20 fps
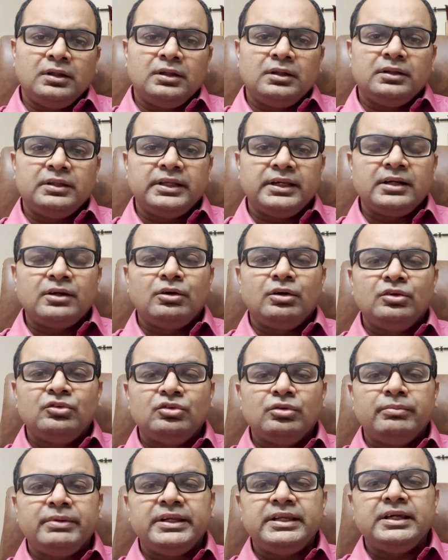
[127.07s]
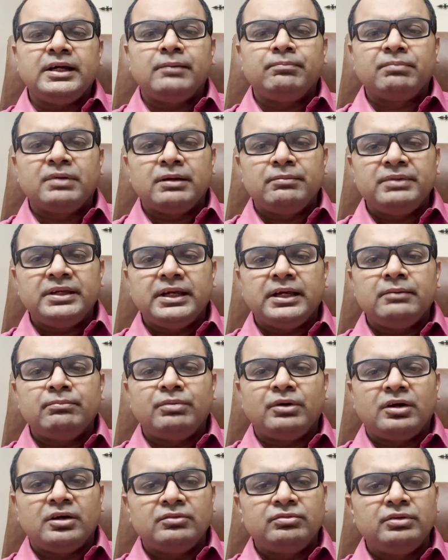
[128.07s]
There are also many upcoming and
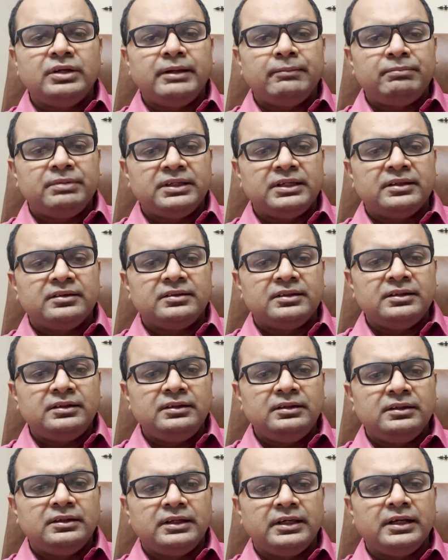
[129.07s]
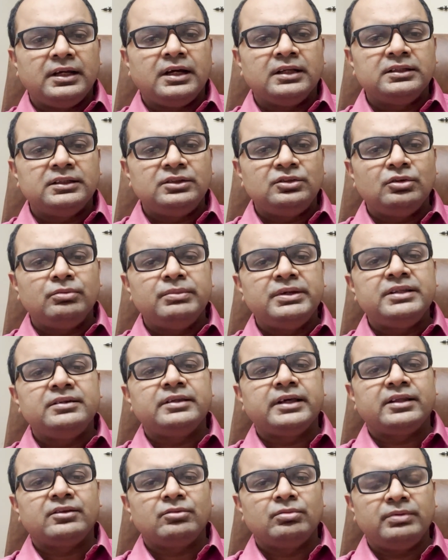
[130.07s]
powerful applications in other domains
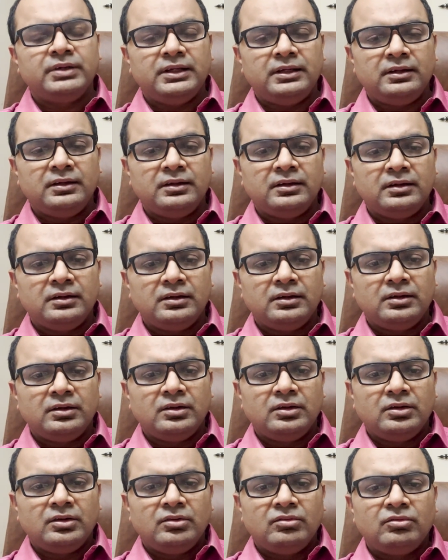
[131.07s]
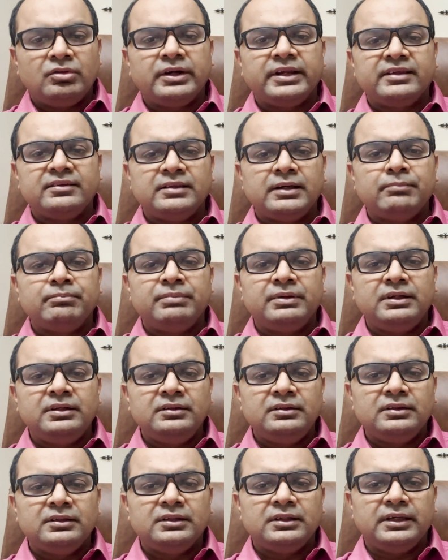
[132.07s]
as well. For example,
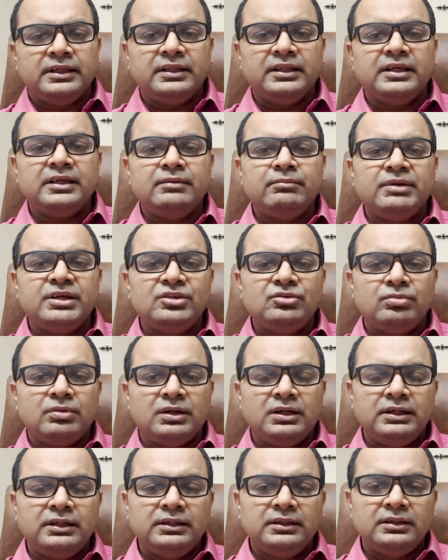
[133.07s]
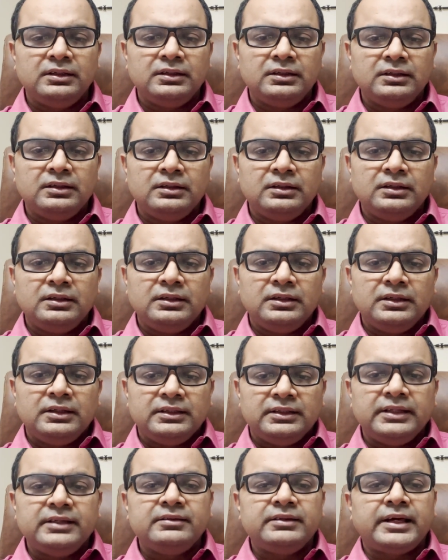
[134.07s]
in the image world,
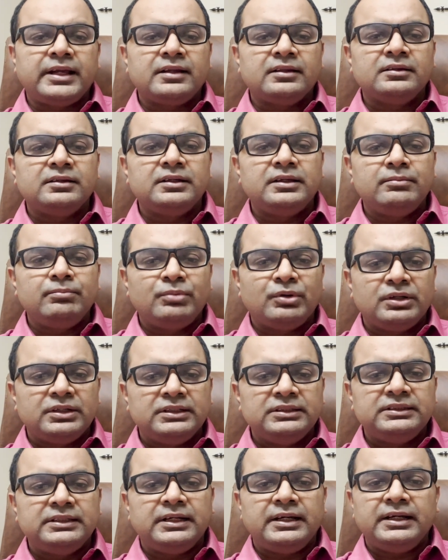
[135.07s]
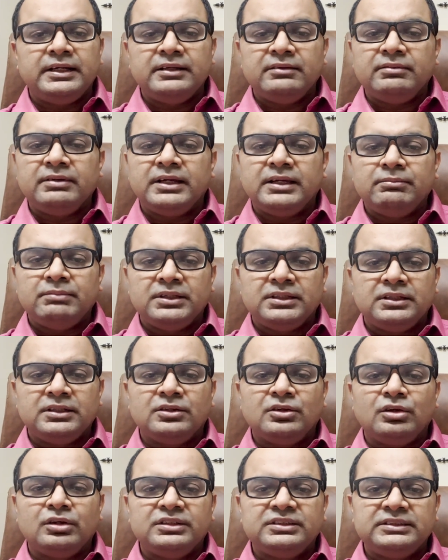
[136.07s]
there is another important generative AI
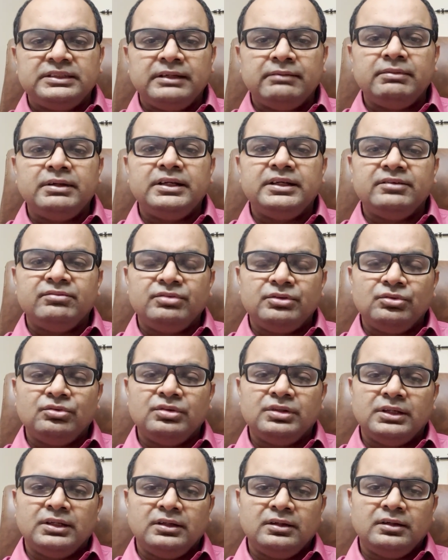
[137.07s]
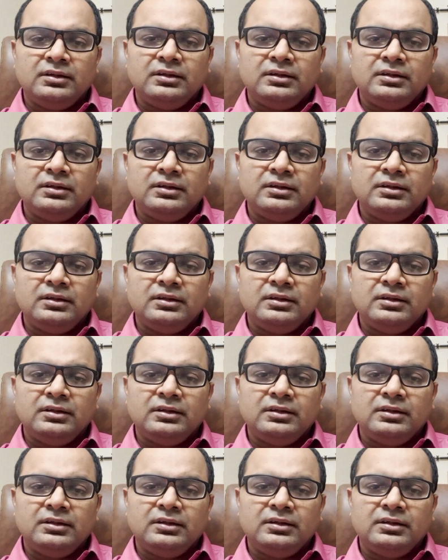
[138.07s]
method called stable diffusion